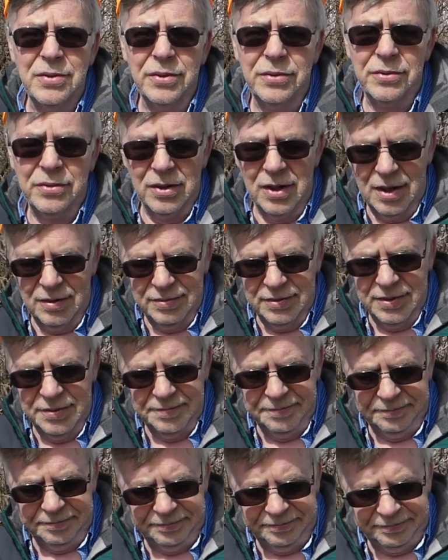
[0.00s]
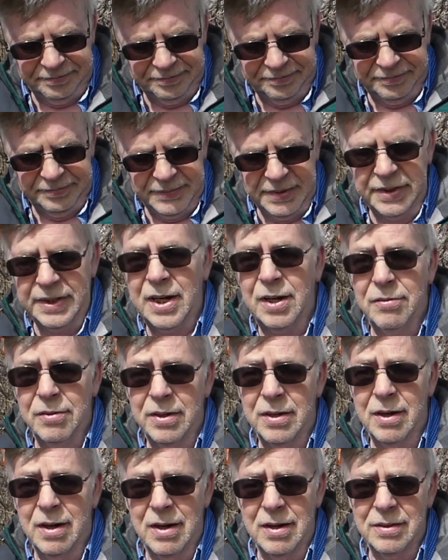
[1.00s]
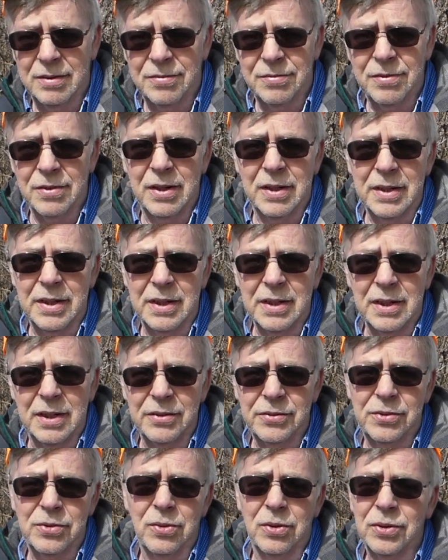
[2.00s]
just awful in that regard for hunting guns.